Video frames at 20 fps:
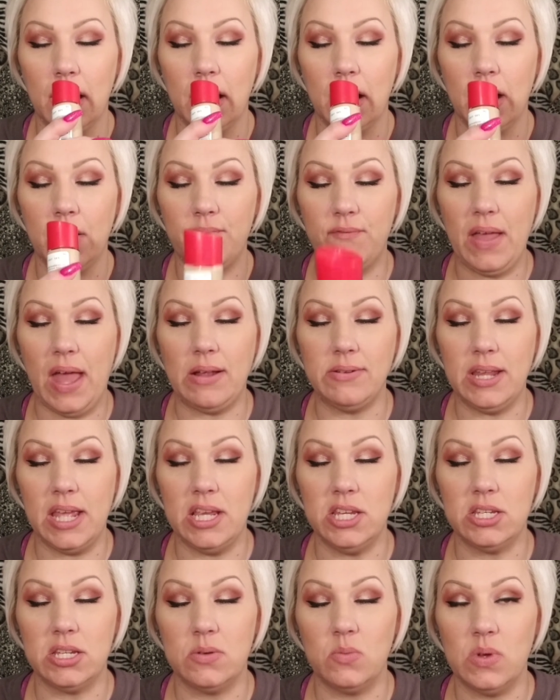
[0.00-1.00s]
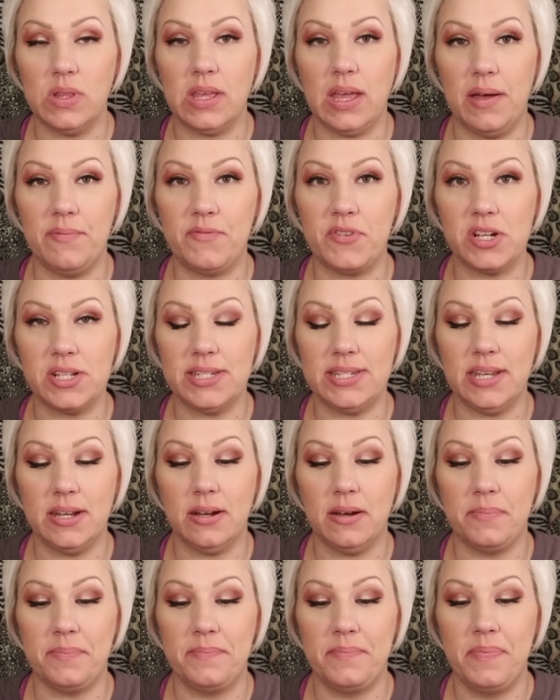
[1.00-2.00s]
foundation with comfort
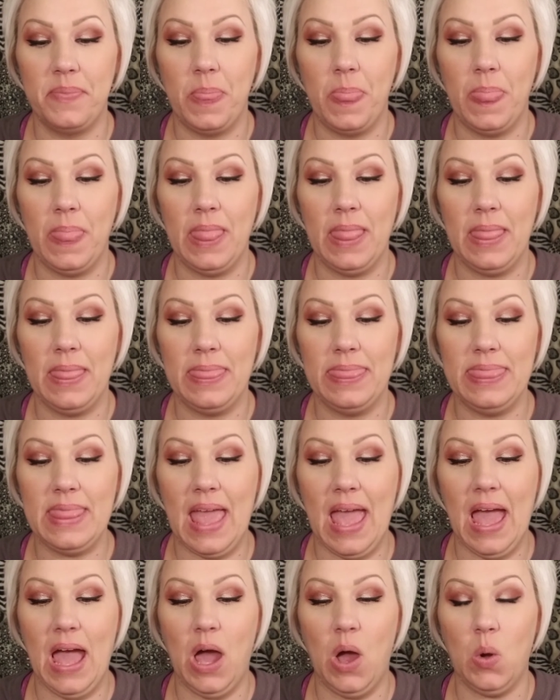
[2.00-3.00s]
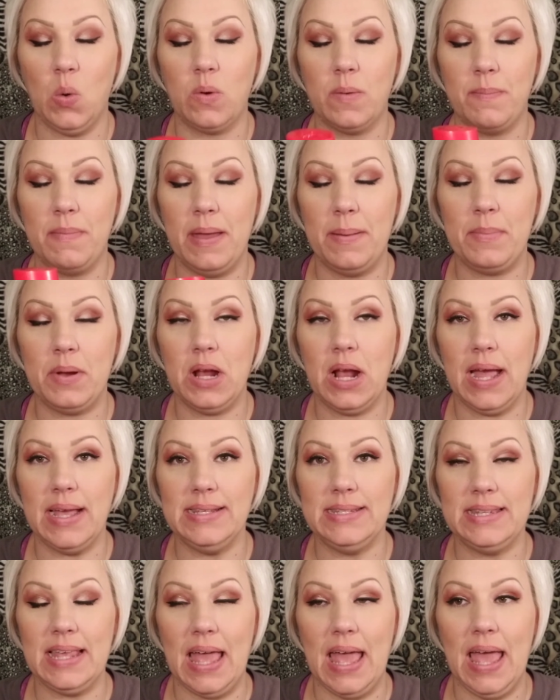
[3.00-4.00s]
serum. Now, remember I
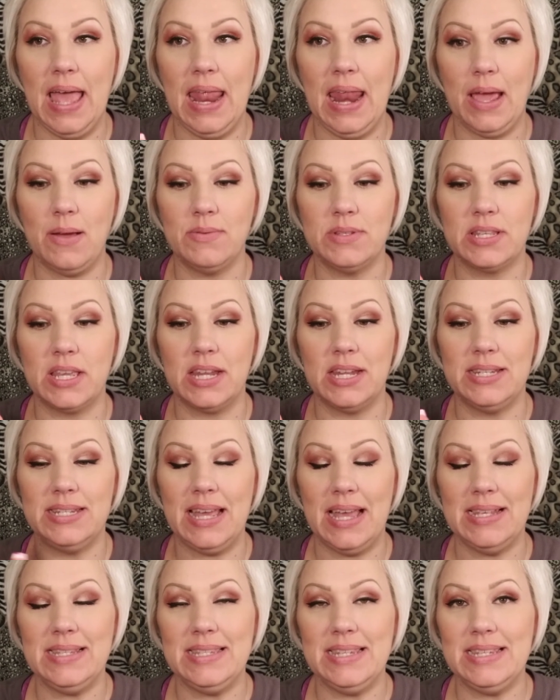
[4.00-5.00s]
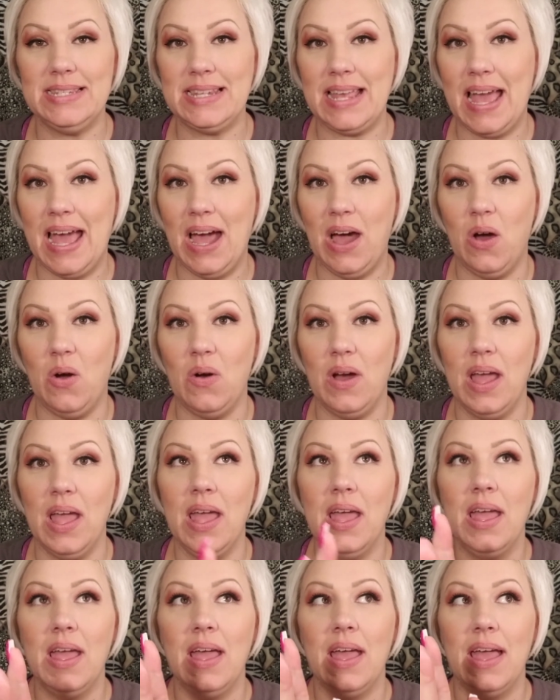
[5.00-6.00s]
said I was going to test this out
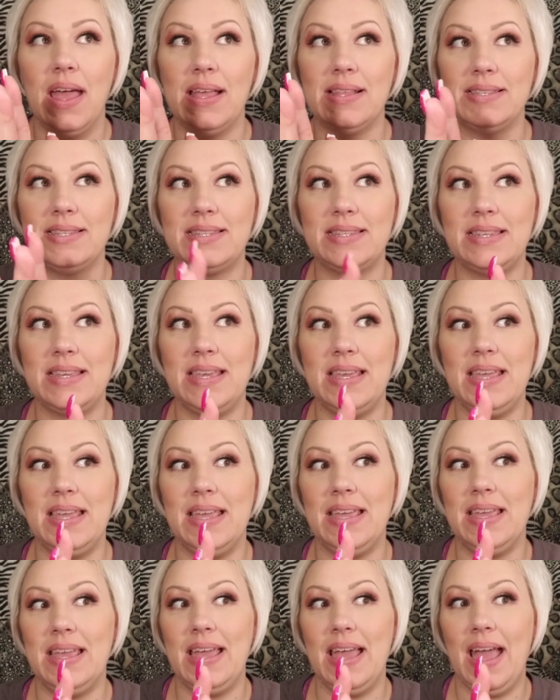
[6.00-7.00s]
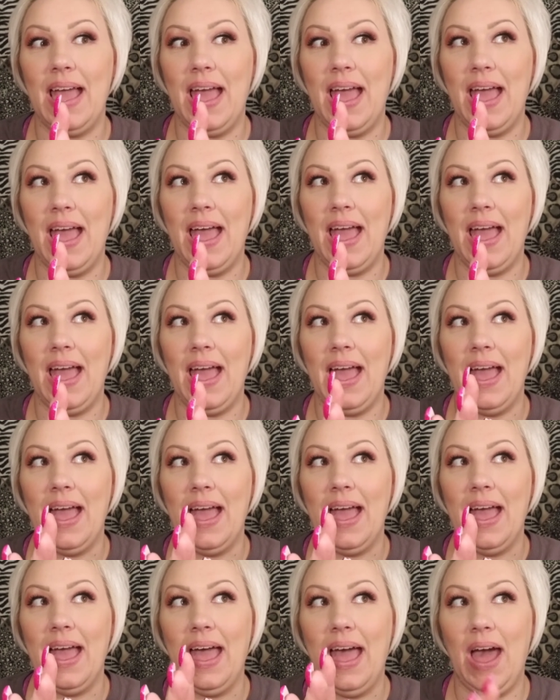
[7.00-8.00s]
and see
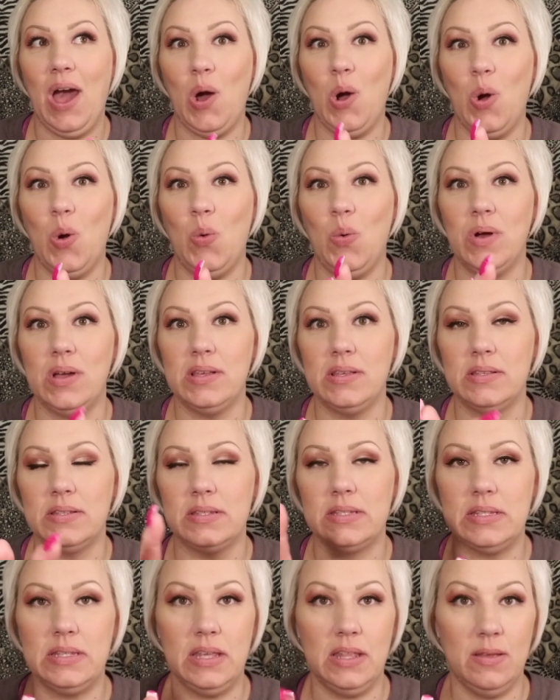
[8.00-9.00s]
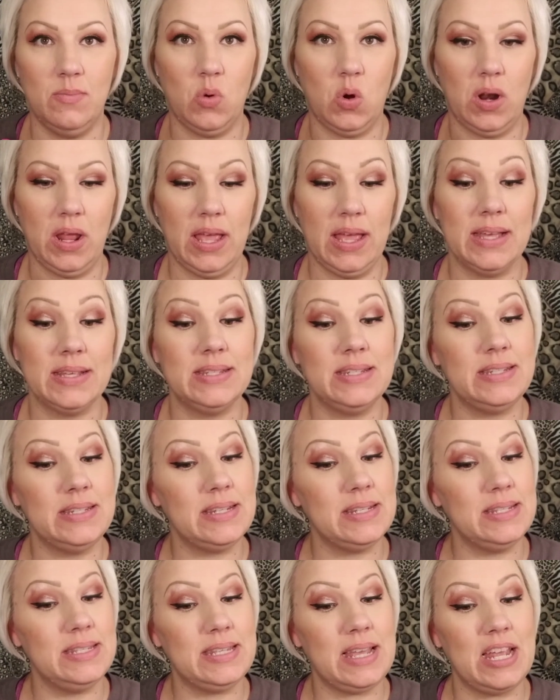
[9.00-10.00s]
how it was in the morning, because it does
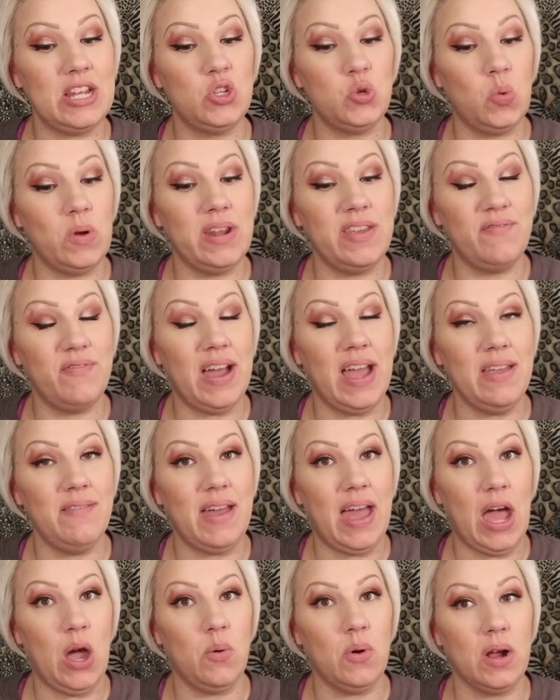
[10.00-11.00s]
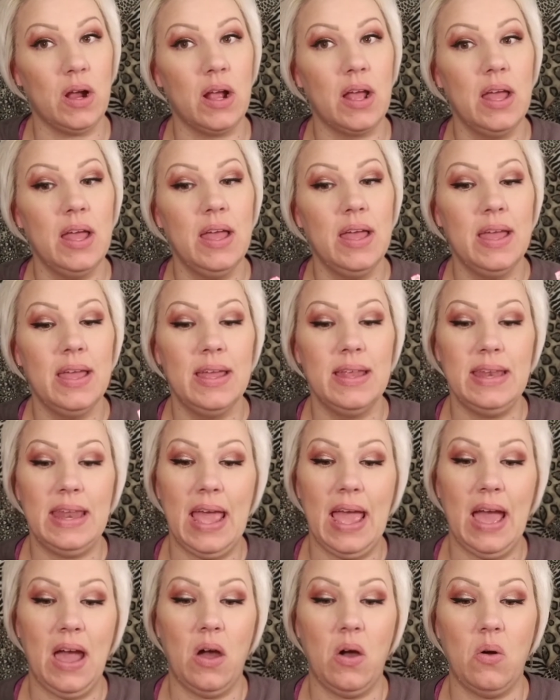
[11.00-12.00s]
say 25-hour.
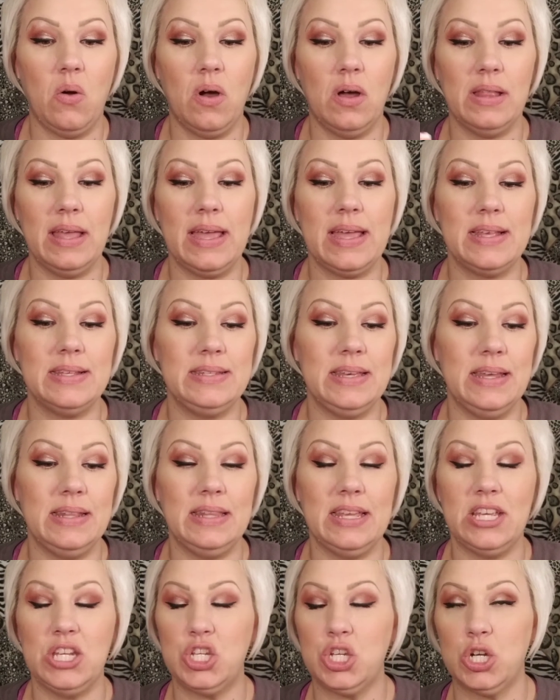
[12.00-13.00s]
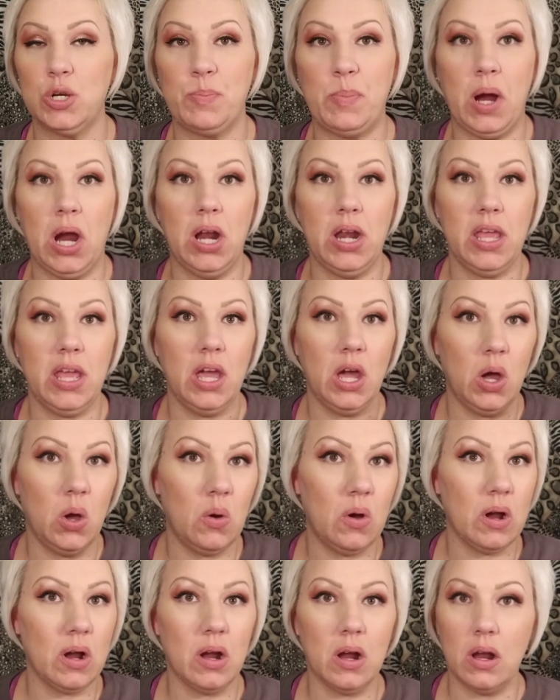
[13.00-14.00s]
Now, like I said, unless you're a party
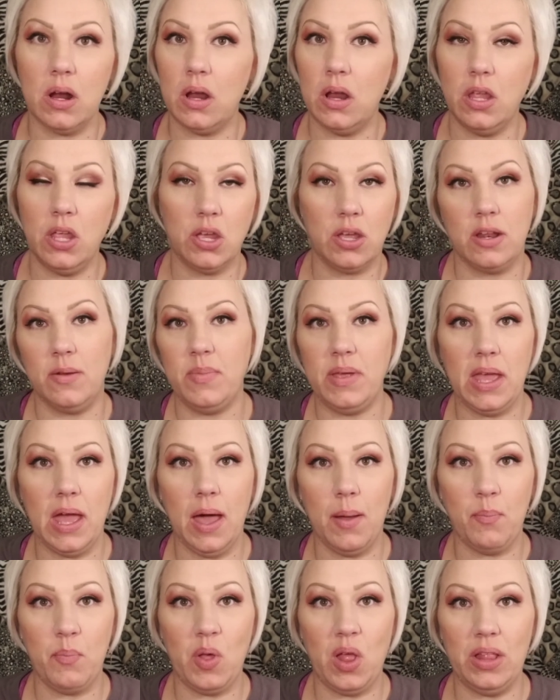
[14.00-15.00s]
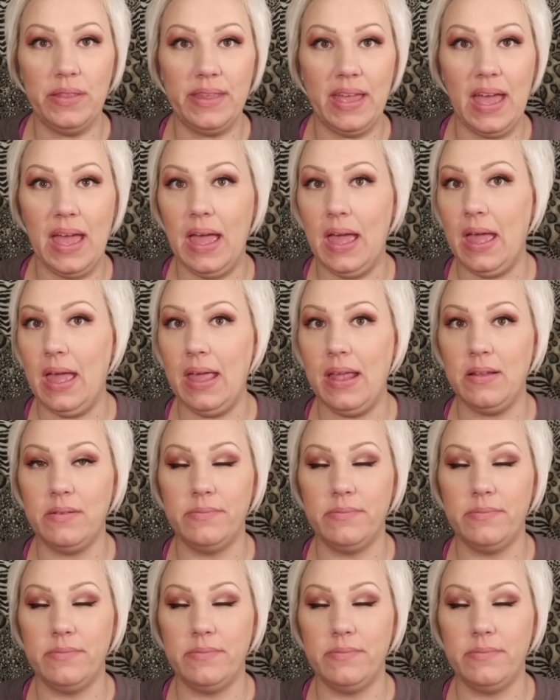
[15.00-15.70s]
goer, you're going to be up all night,